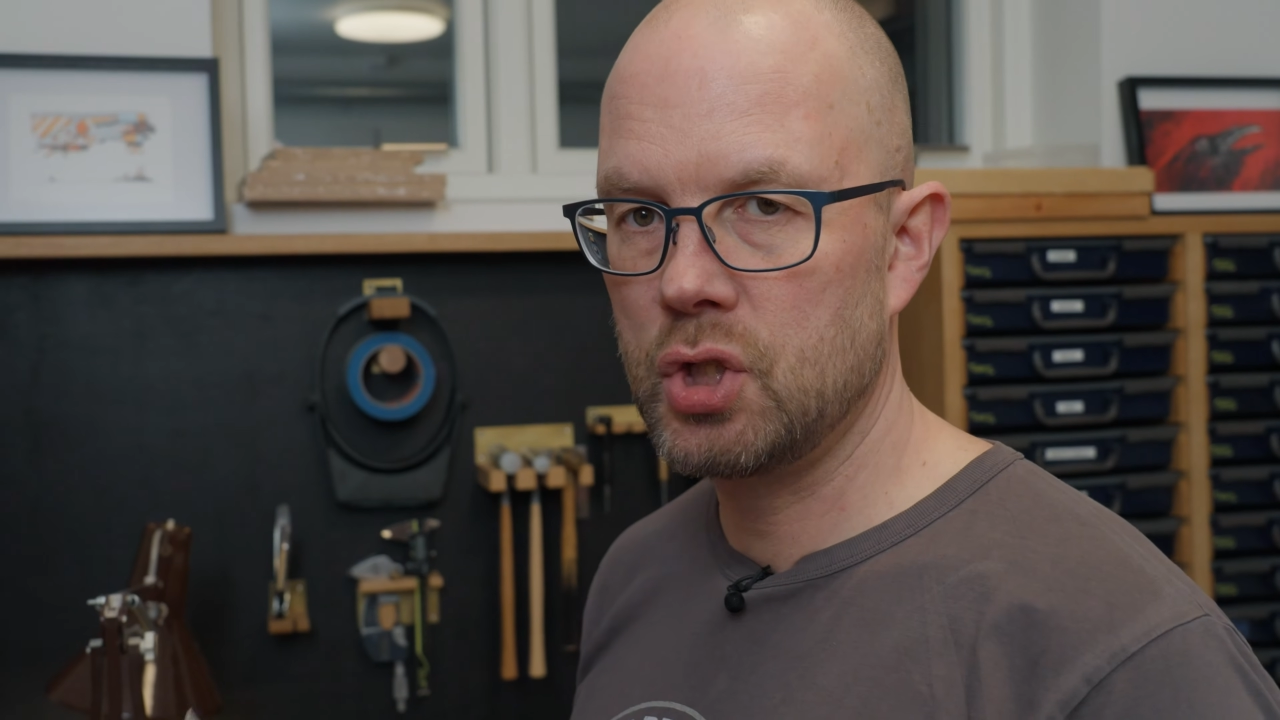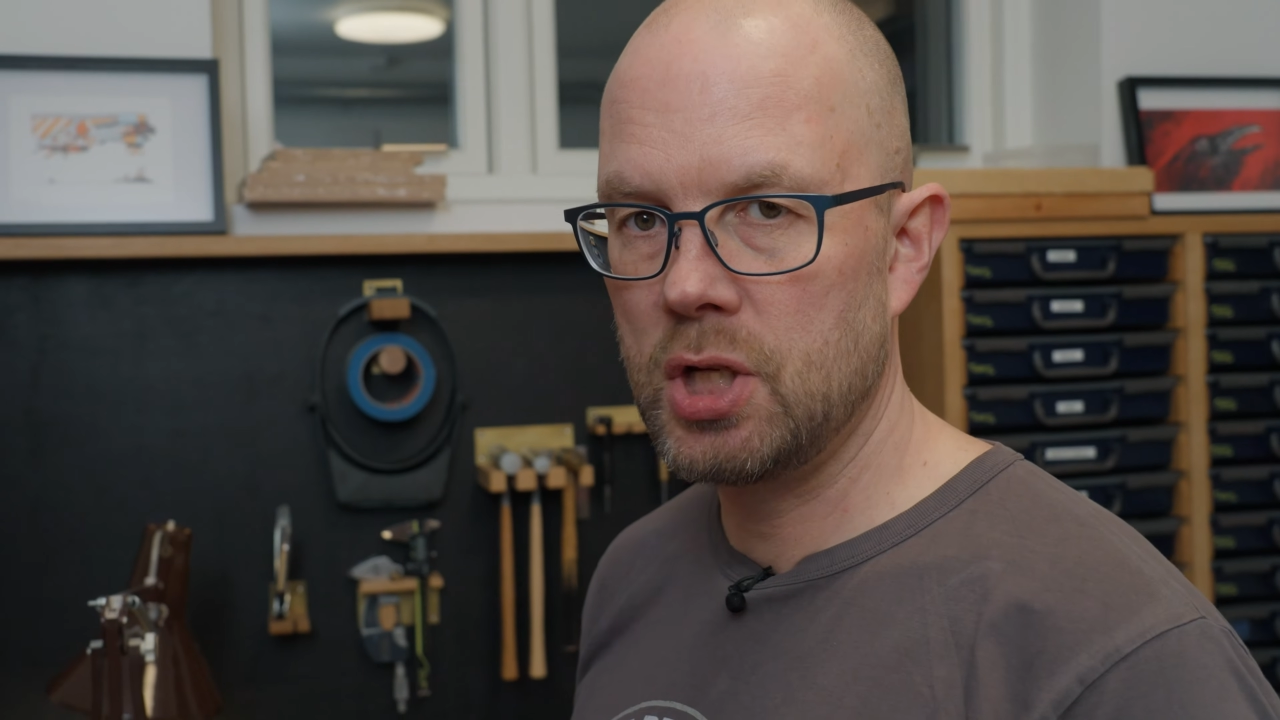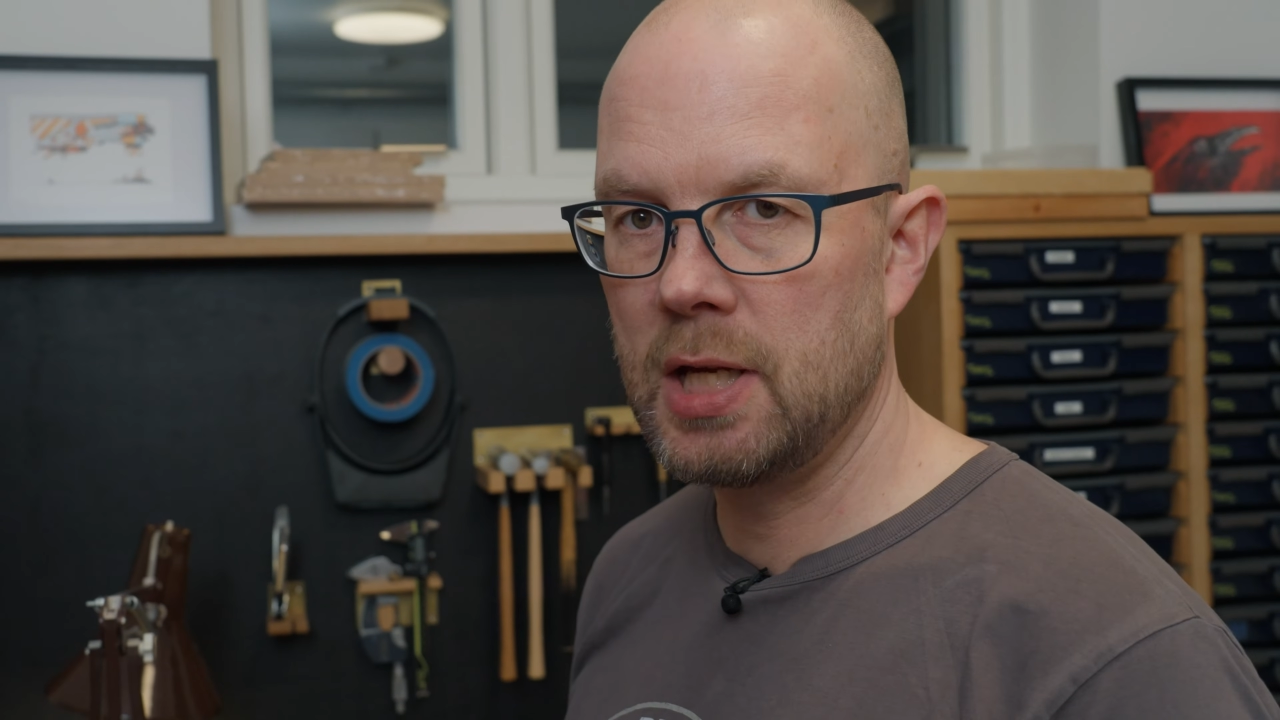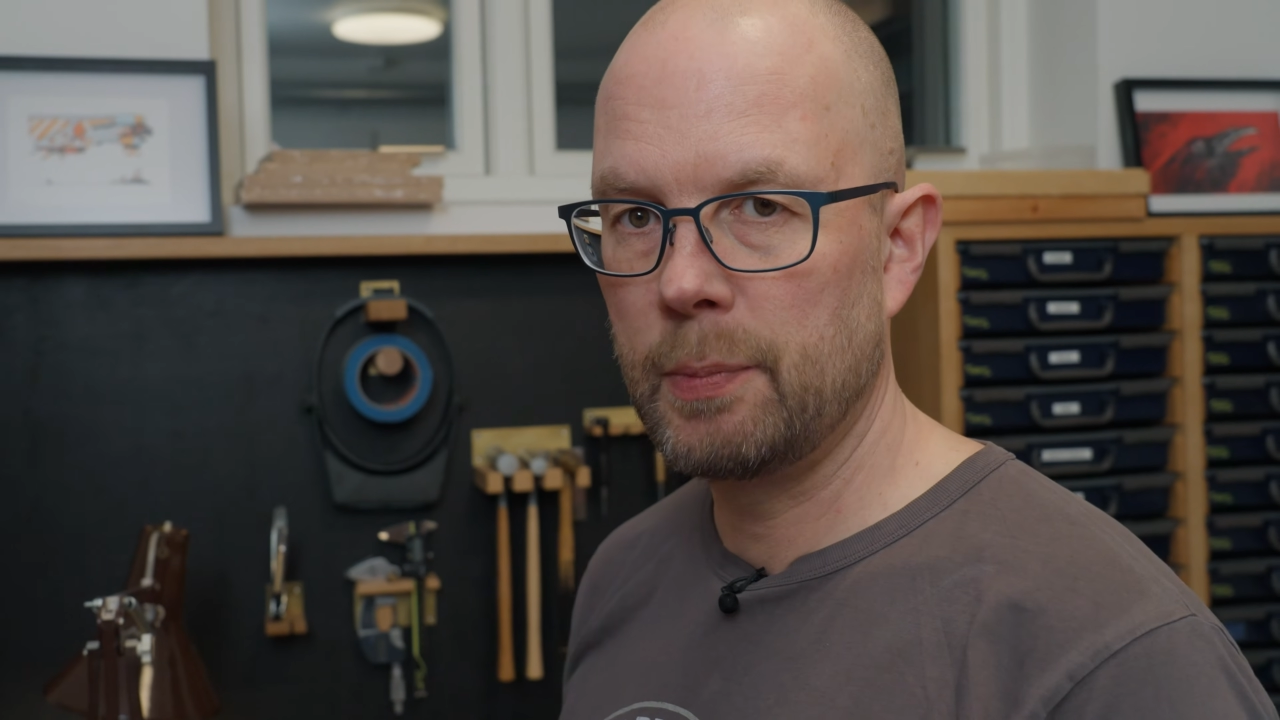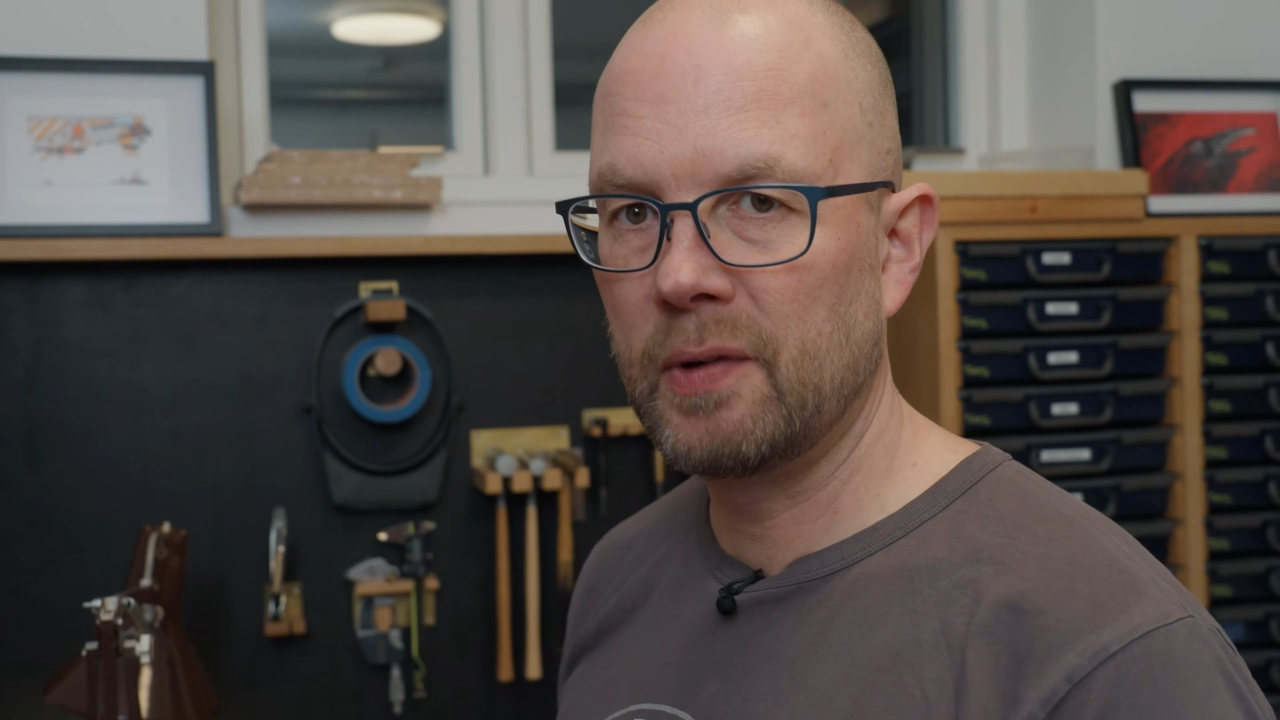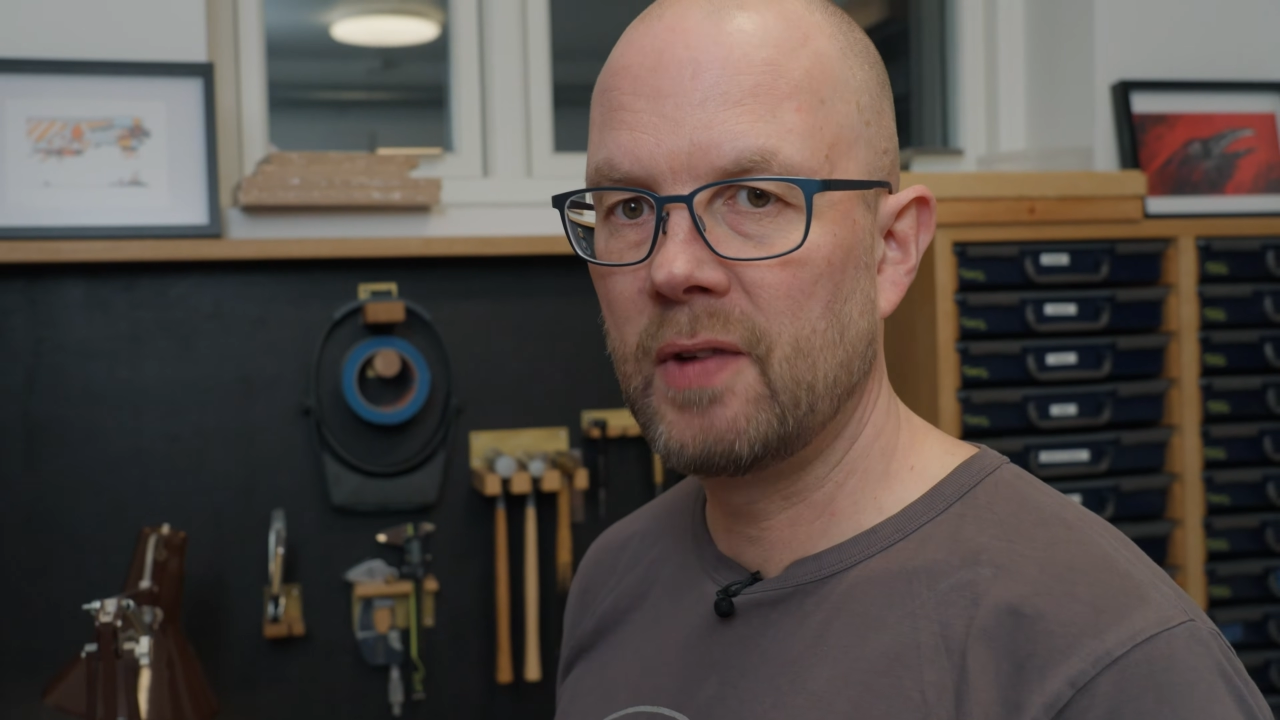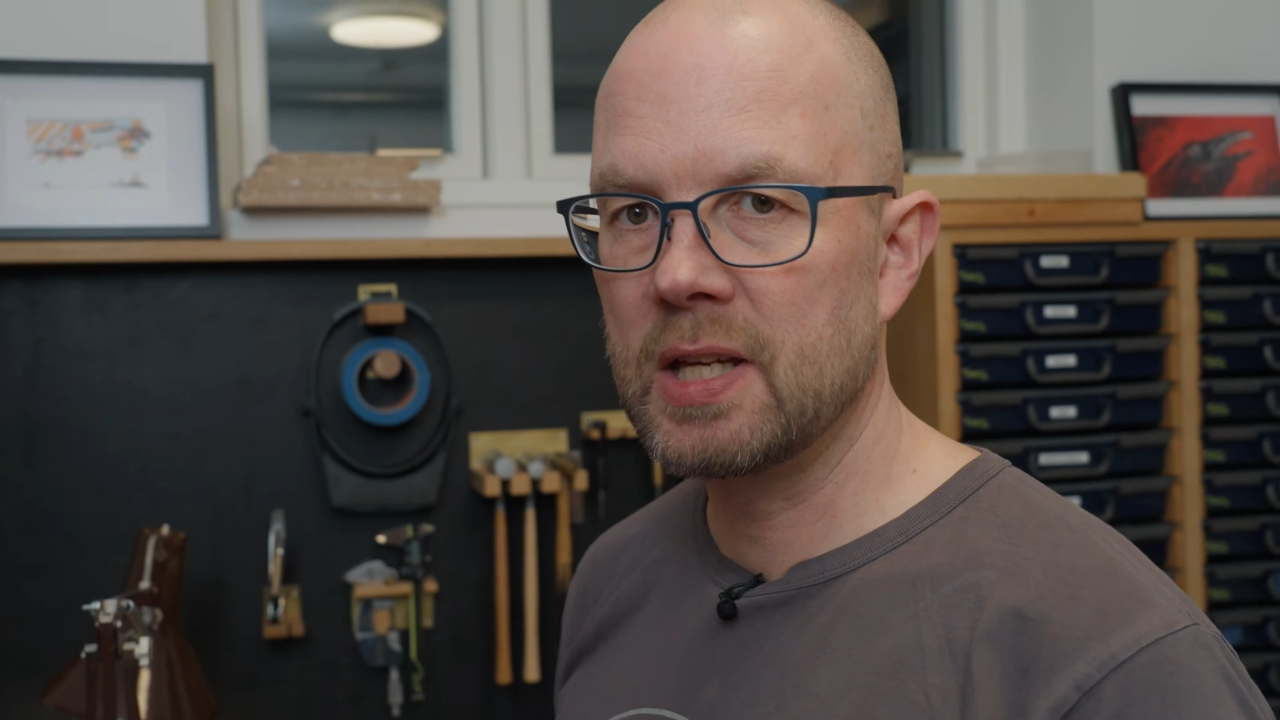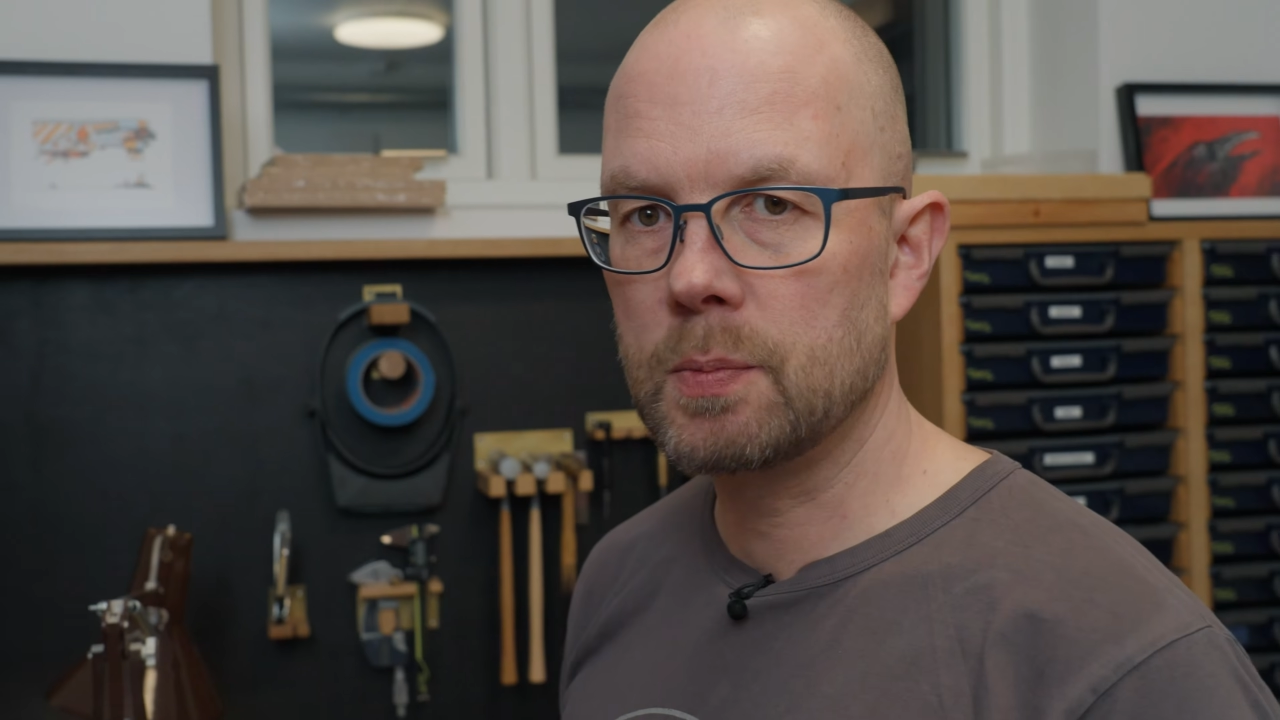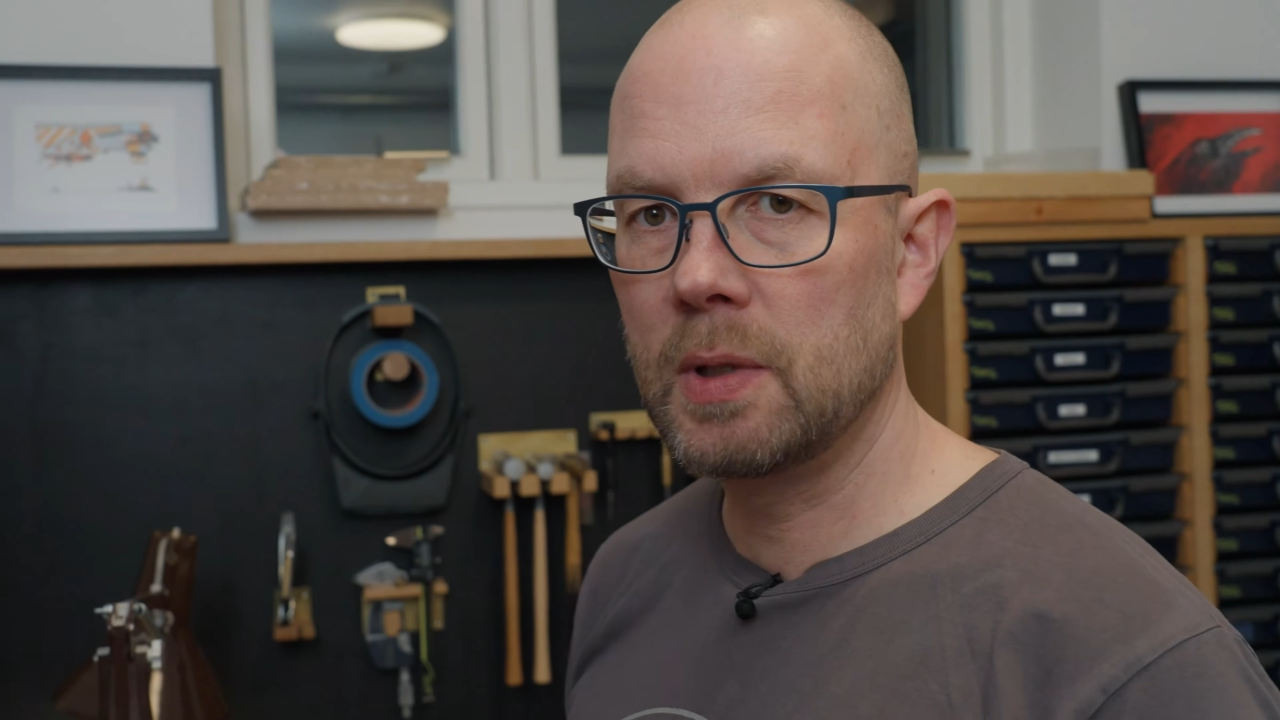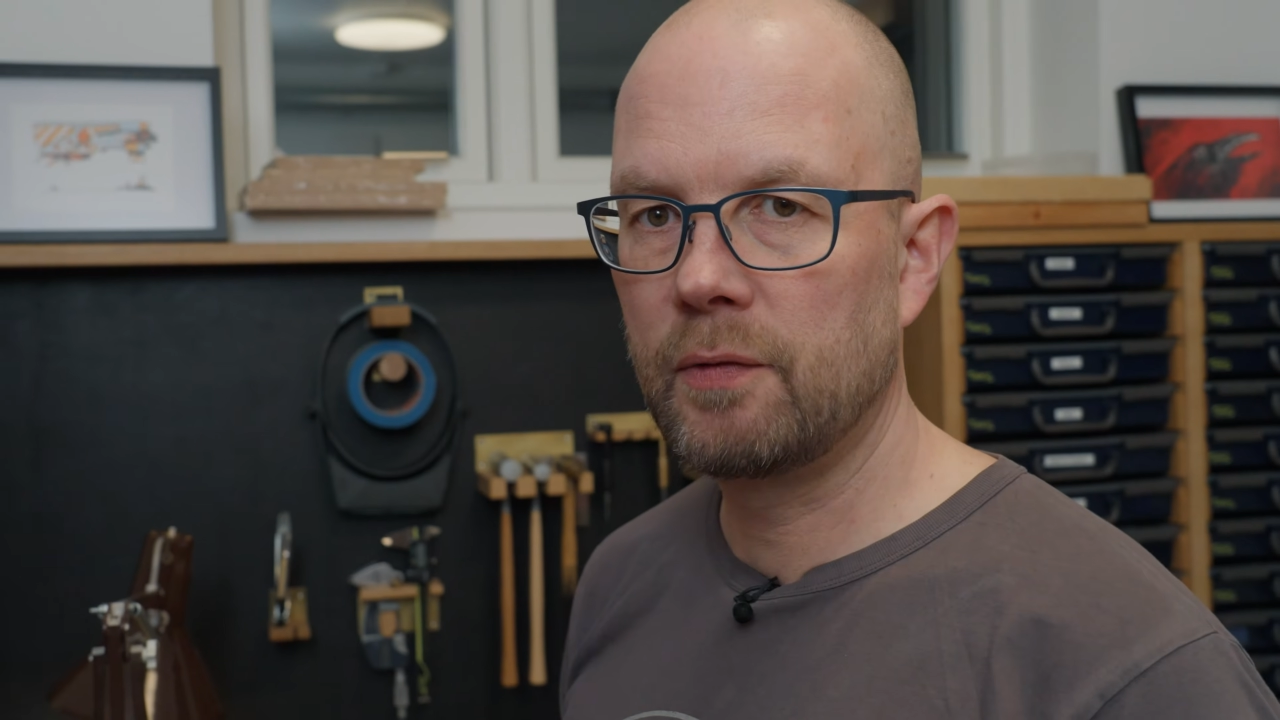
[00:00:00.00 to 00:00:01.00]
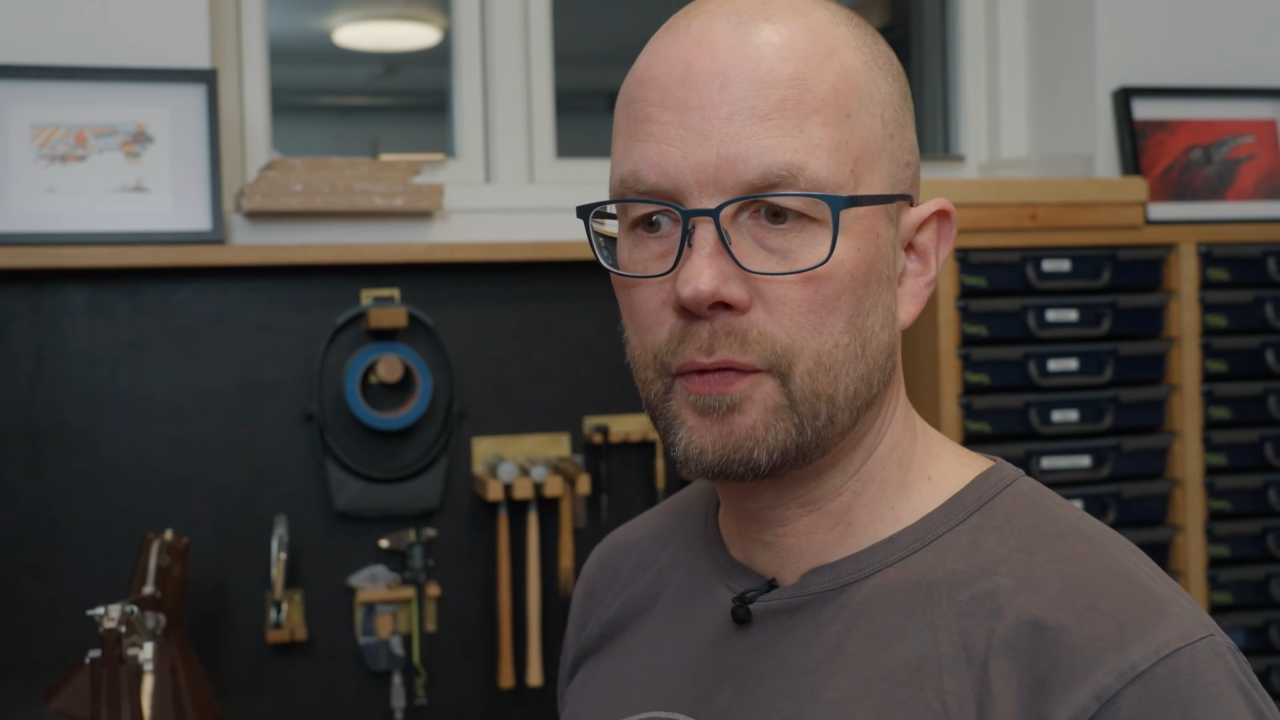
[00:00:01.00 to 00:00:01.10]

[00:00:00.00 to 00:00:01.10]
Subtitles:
cheap investment